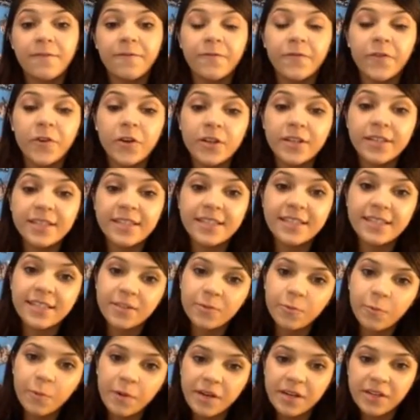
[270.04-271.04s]
First, this is
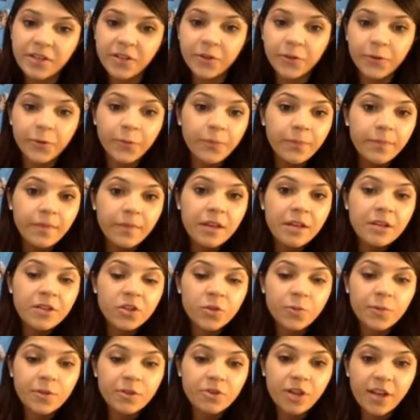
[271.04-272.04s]
a we do,
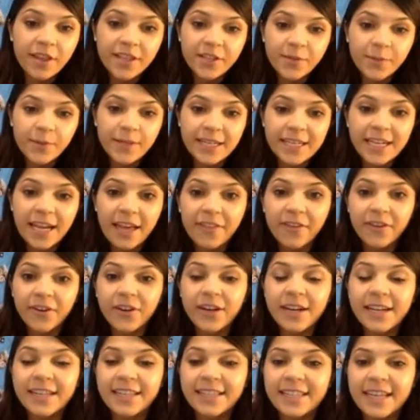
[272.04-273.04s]
so we try this one
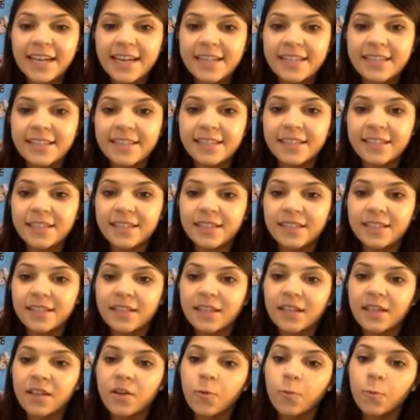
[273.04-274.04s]
together. It says,
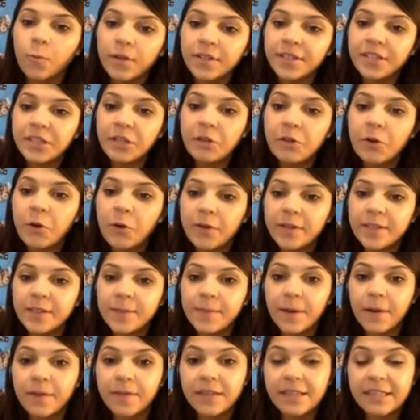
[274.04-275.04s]
what do you notice
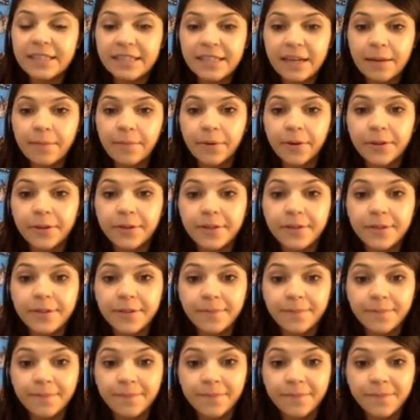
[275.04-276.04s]
about these numbers?
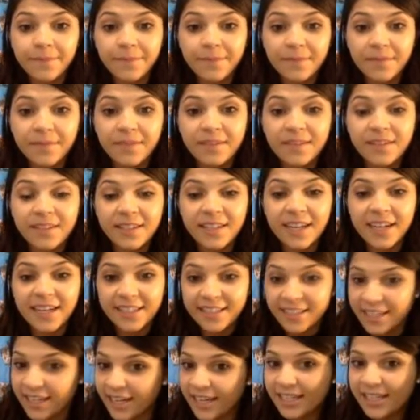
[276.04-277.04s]
Take a
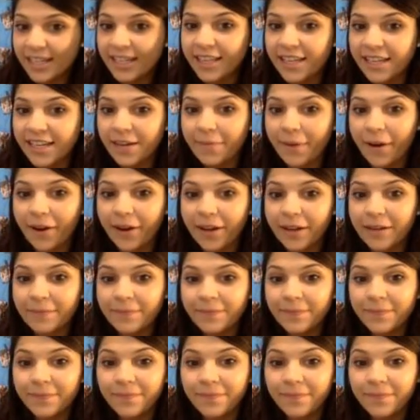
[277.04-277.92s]
second to think about it.